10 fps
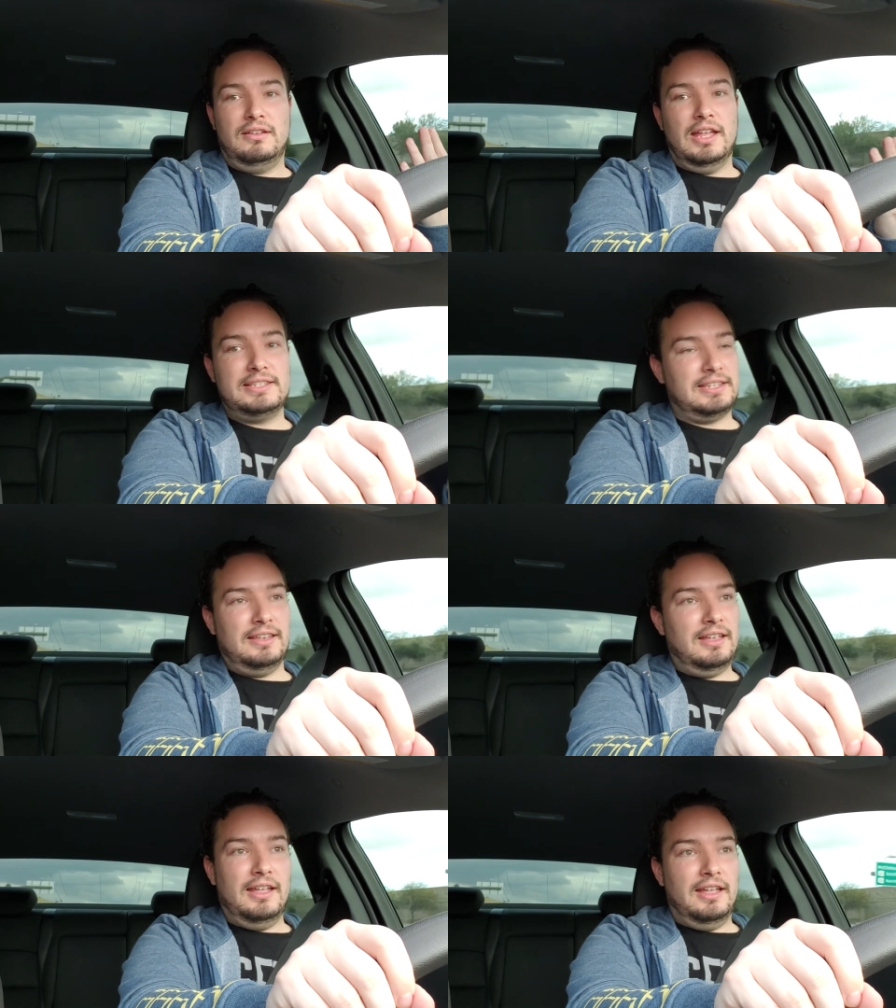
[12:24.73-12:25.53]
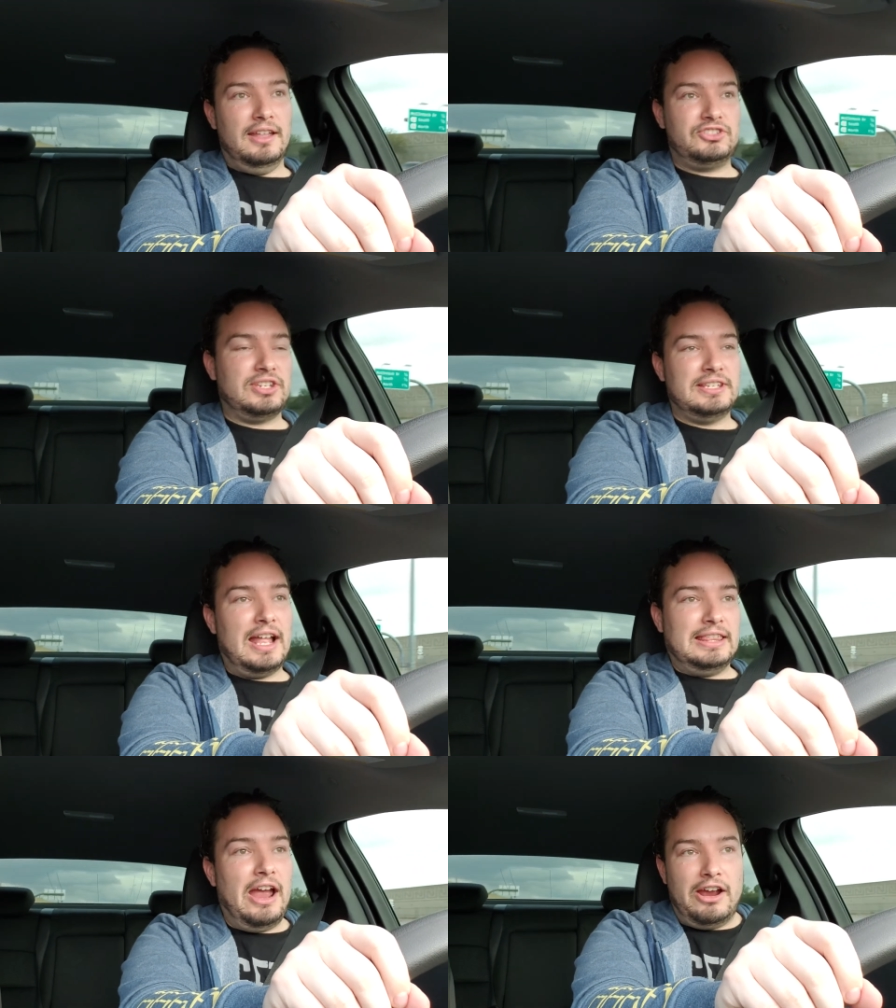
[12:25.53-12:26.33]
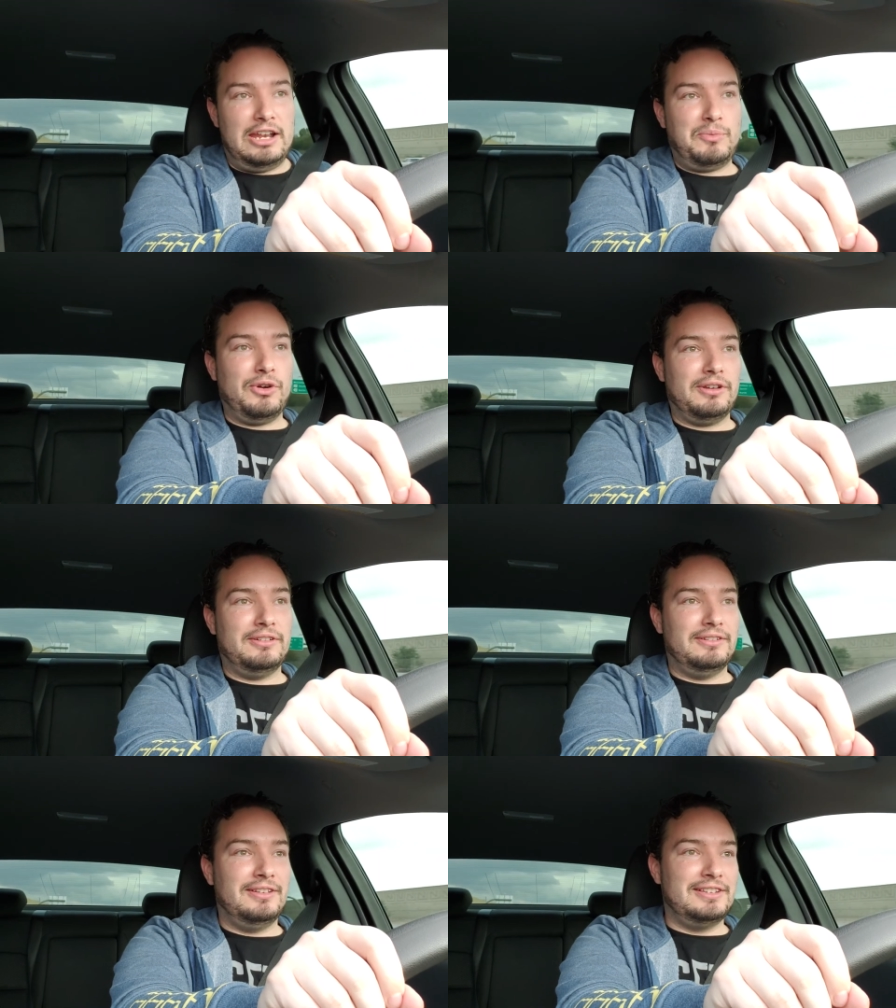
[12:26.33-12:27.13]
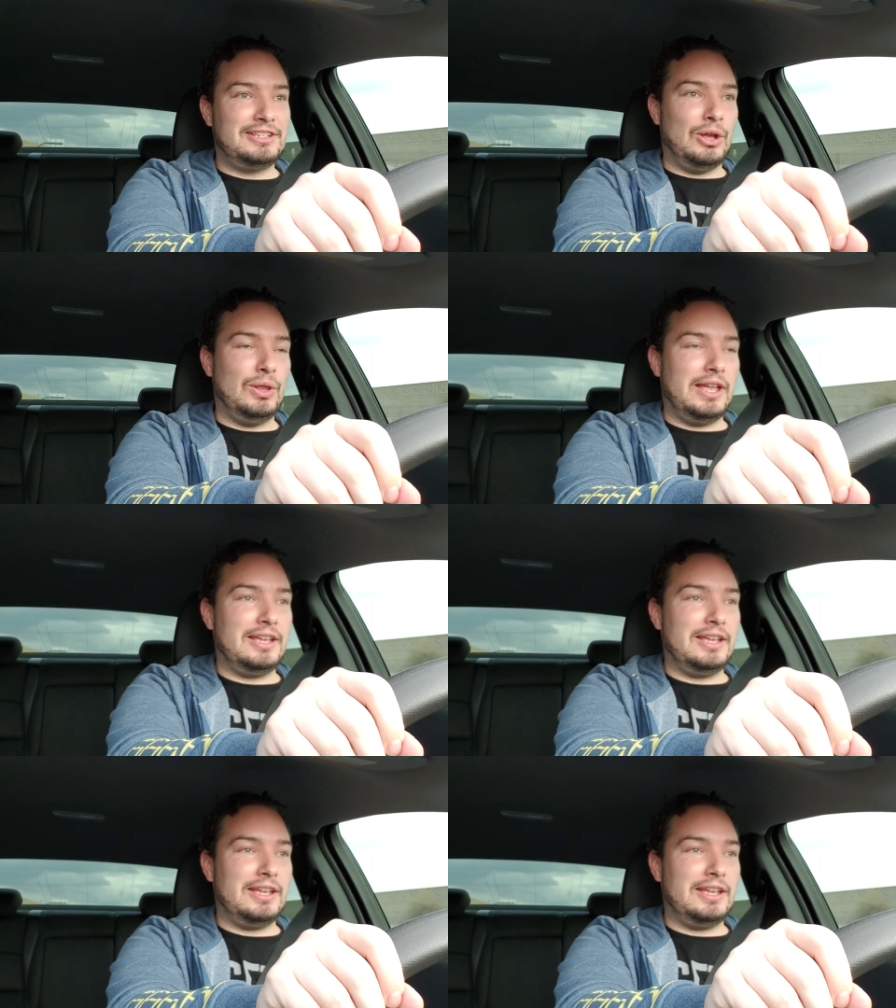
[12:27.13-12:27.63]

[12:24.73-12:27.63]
it's just not there anymore. So